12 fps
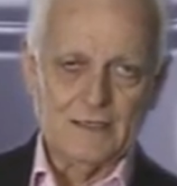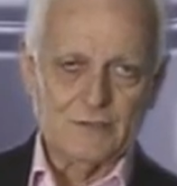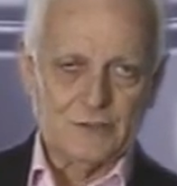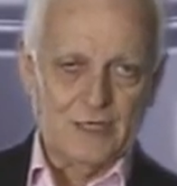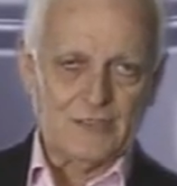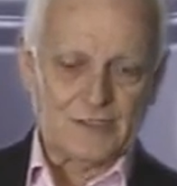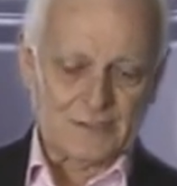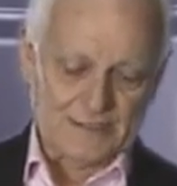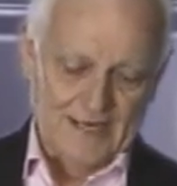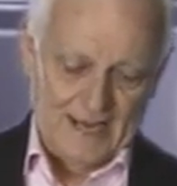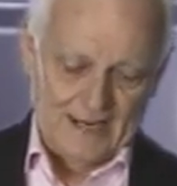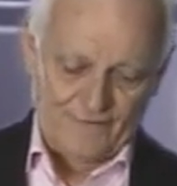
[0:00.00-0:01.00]
Jesus
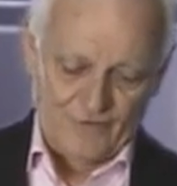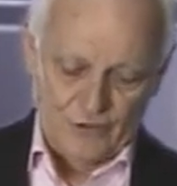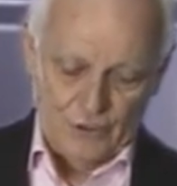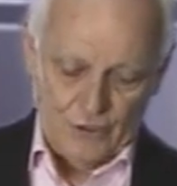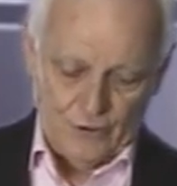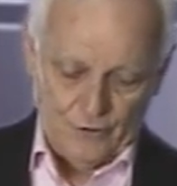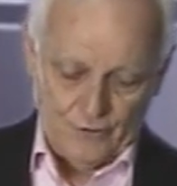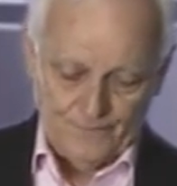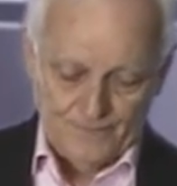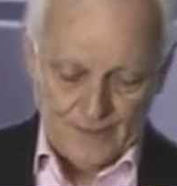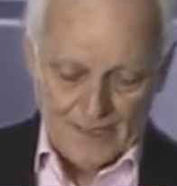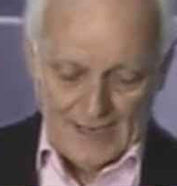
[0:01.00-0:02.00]
died for you
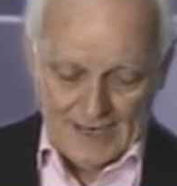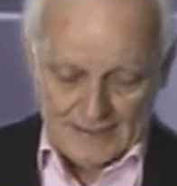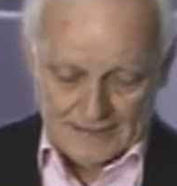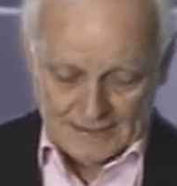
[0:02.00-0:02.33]
and